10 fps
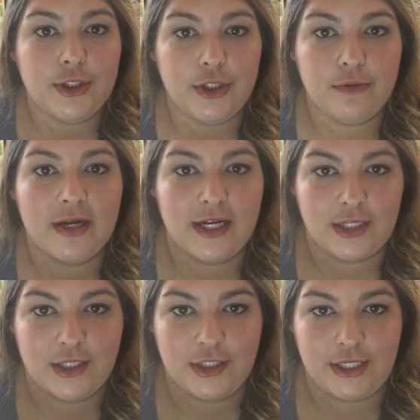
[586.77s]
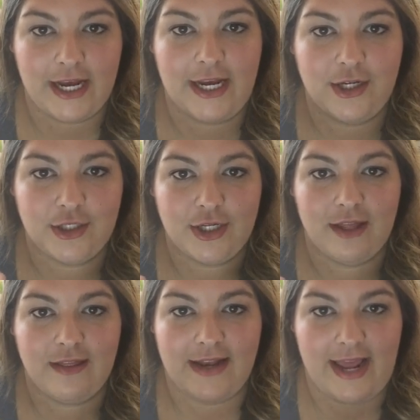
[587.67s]
Do not change
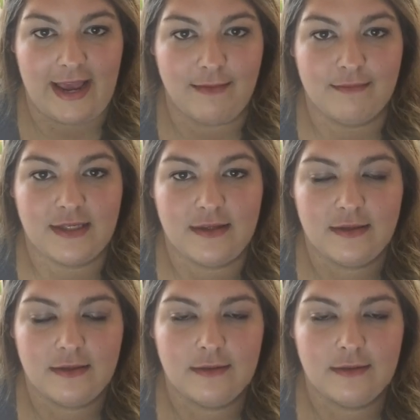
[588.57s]
the names.